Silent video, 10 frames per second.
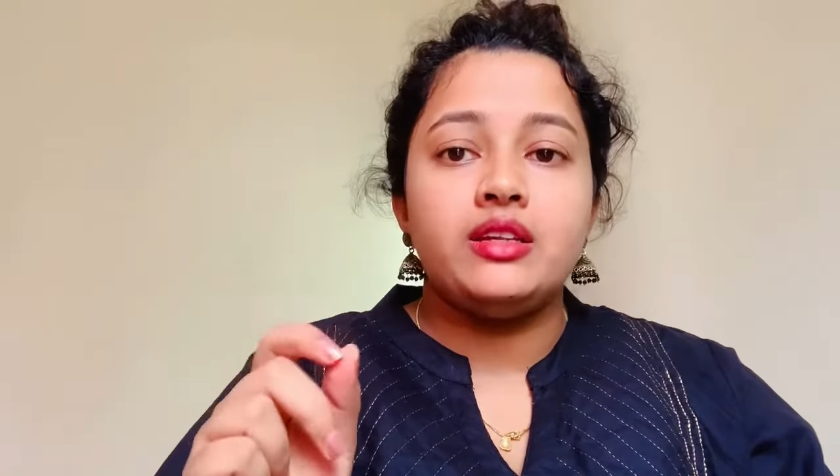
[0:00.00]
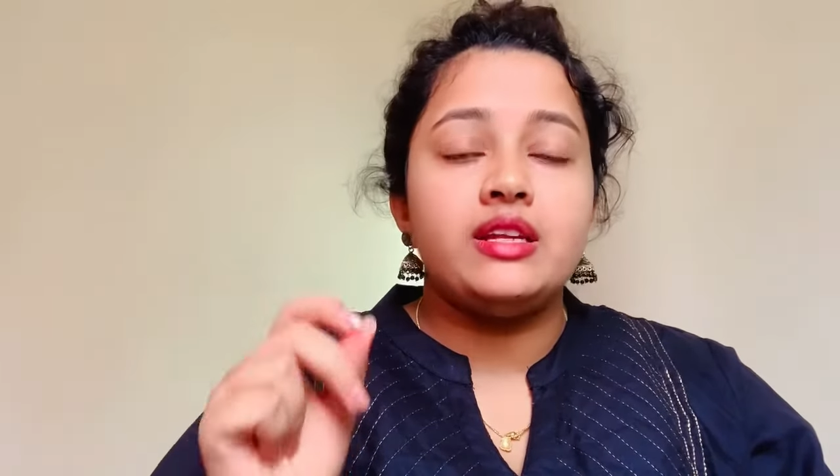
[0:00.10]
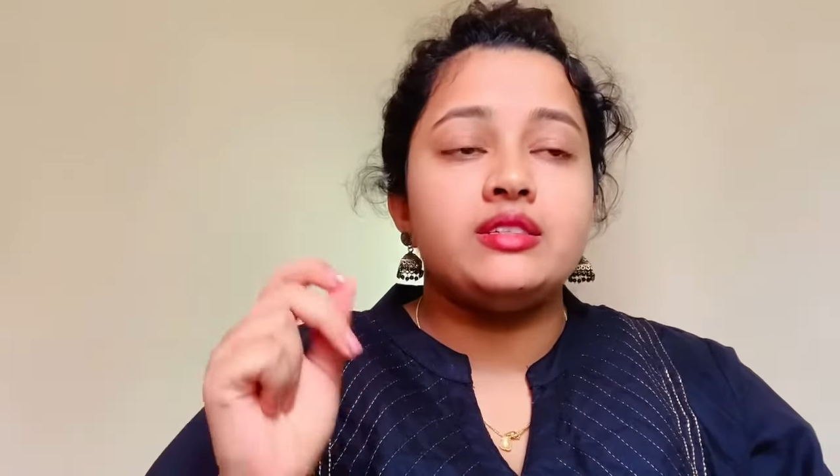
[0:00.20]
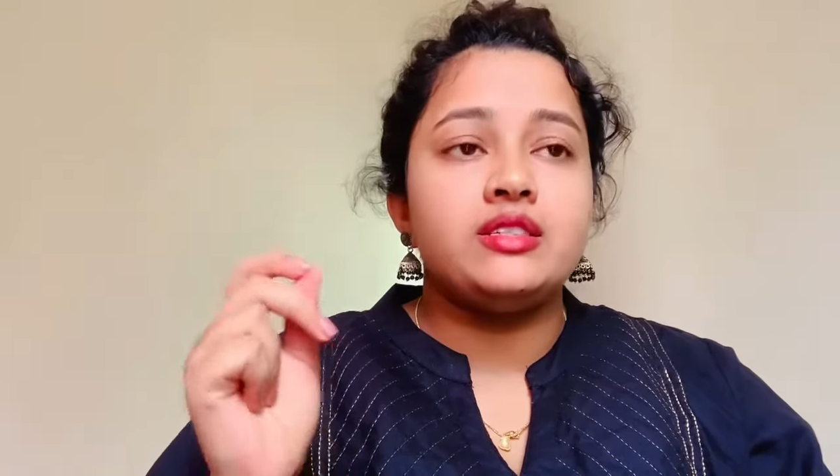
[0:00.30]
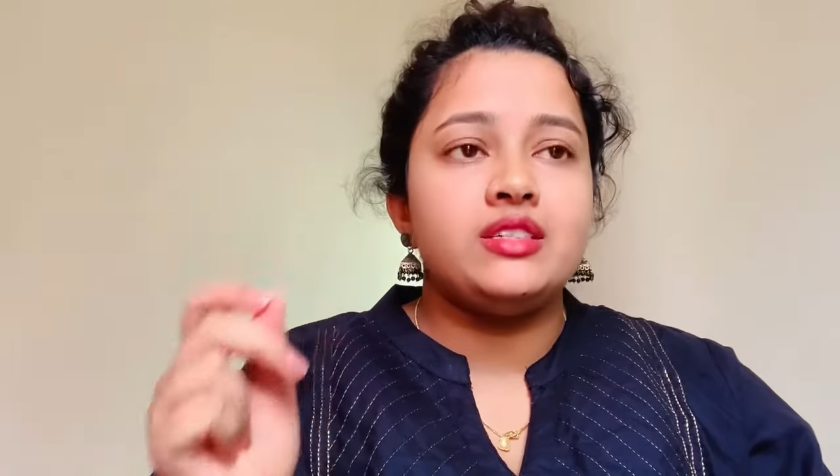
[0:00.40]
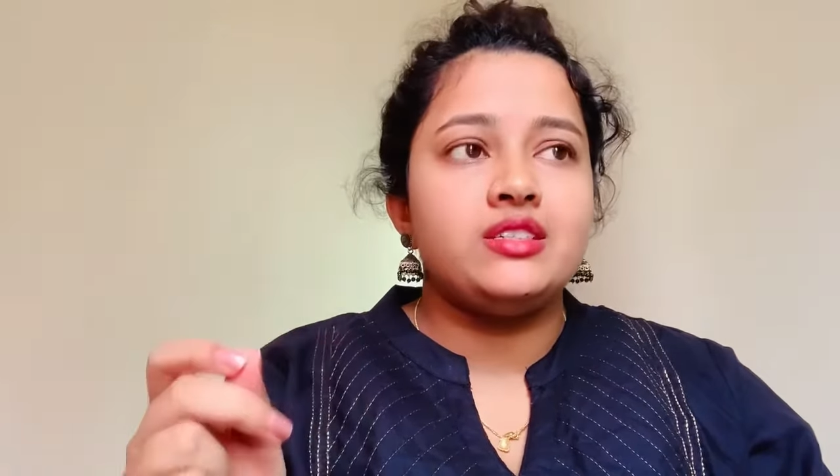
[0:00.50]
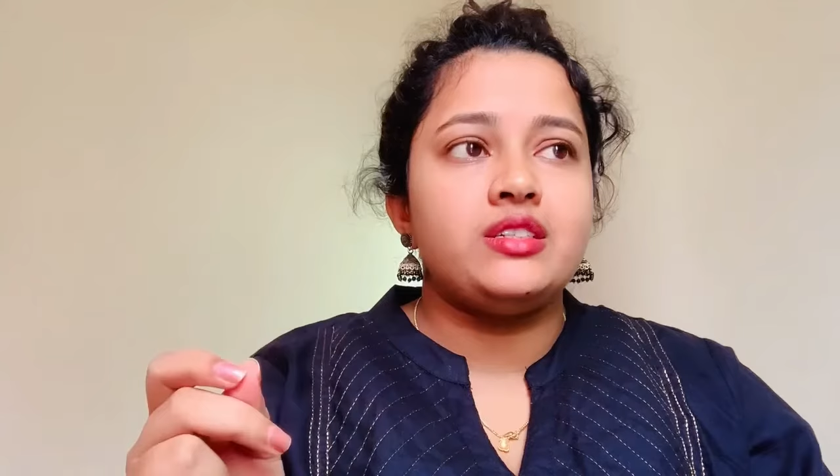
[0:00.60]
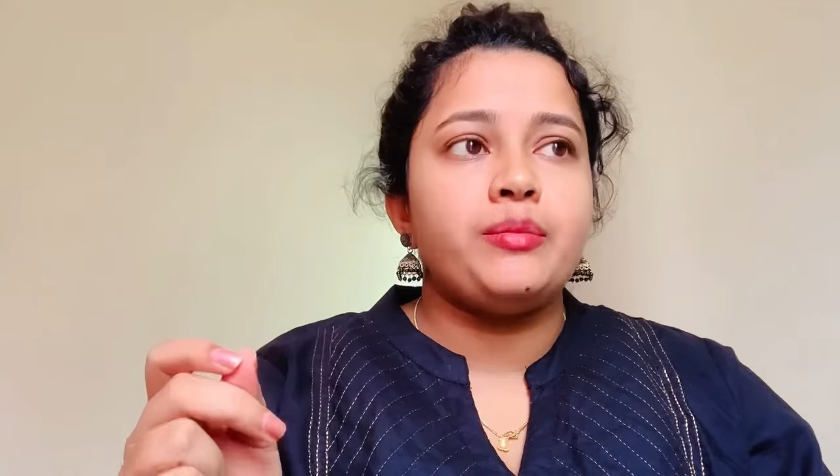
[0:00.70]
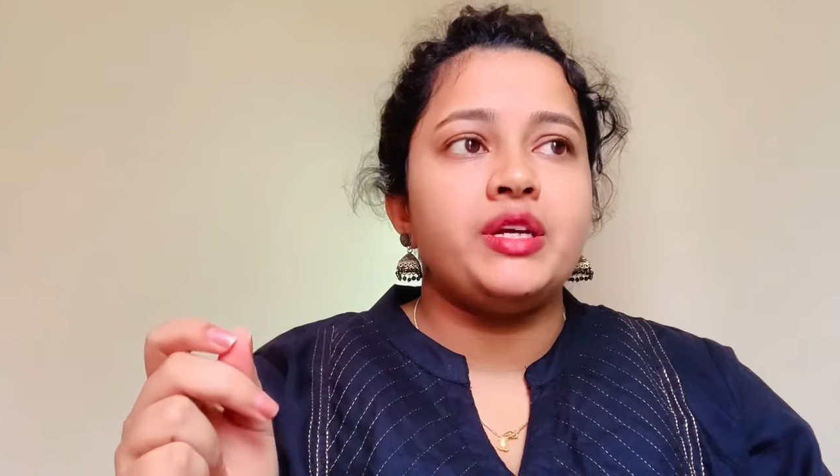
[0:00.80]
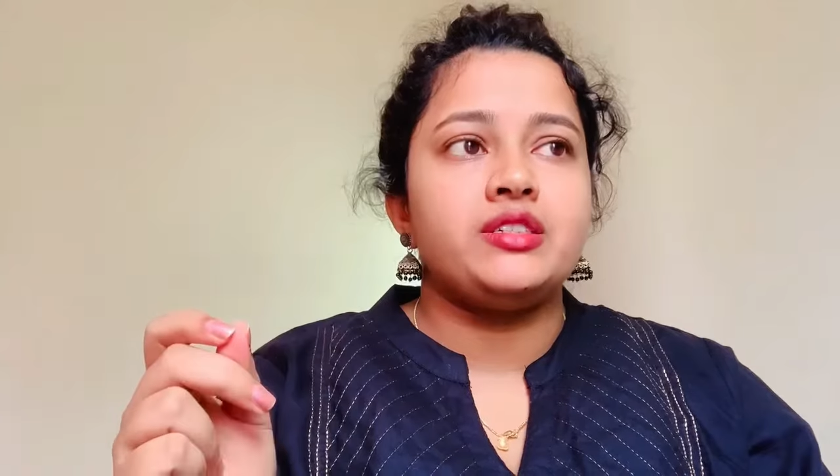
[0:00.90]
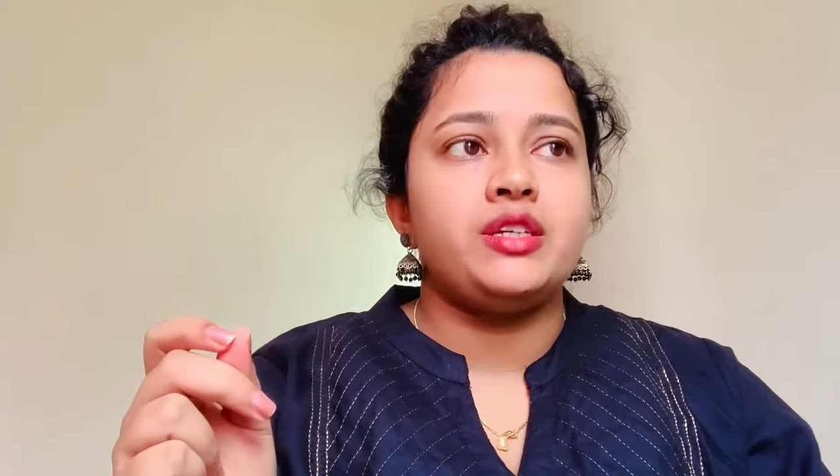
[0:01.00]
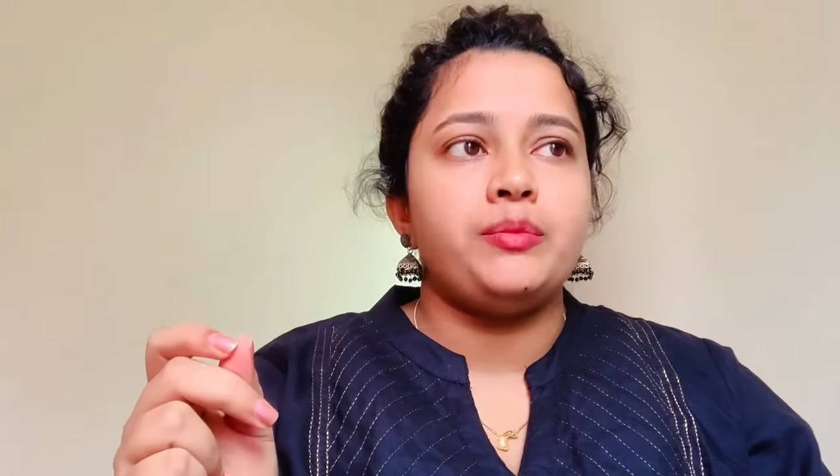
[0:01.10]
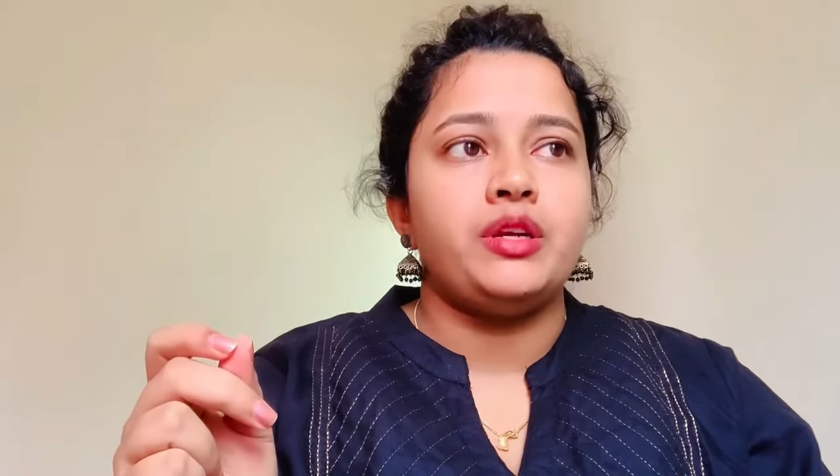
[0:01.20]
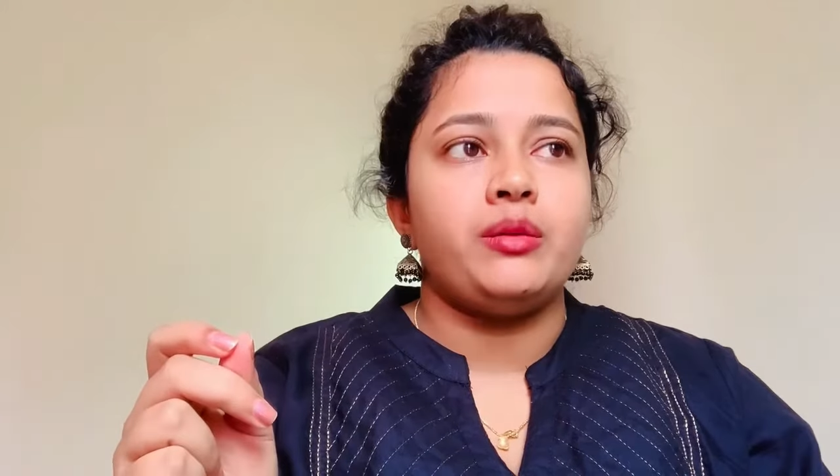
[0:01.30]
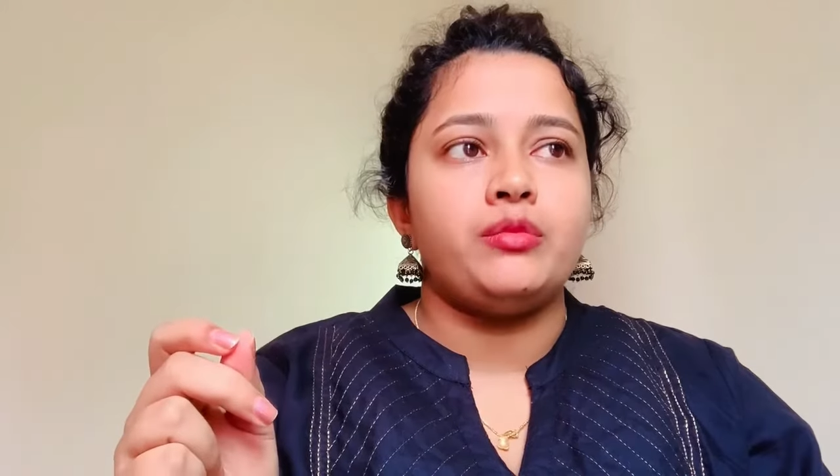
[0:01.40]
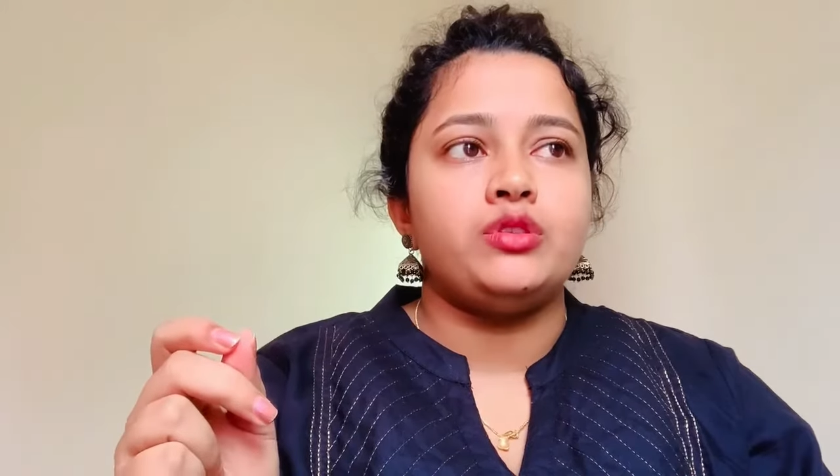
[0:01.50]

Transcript: there is a systemic symptom.